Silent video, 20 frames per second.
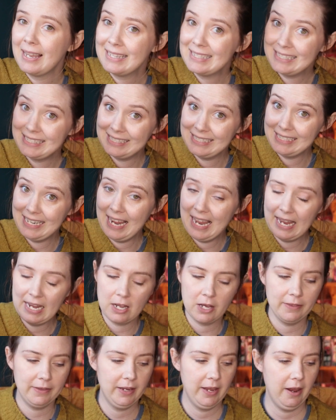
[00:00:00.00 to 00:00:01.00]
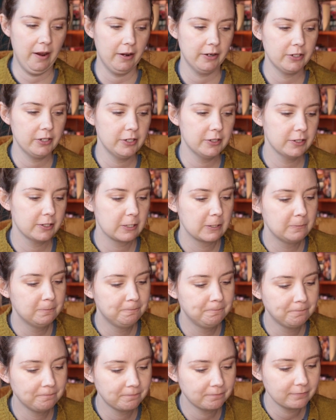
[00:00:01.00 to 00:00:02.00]
Staying on the characters.
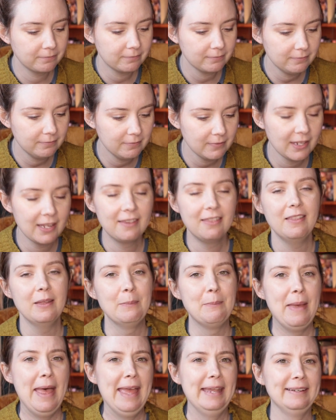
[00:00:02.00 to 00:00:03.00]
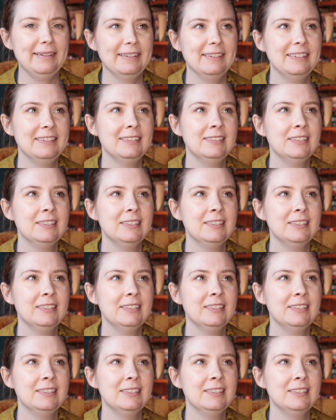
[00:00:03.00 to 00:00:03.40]
The men.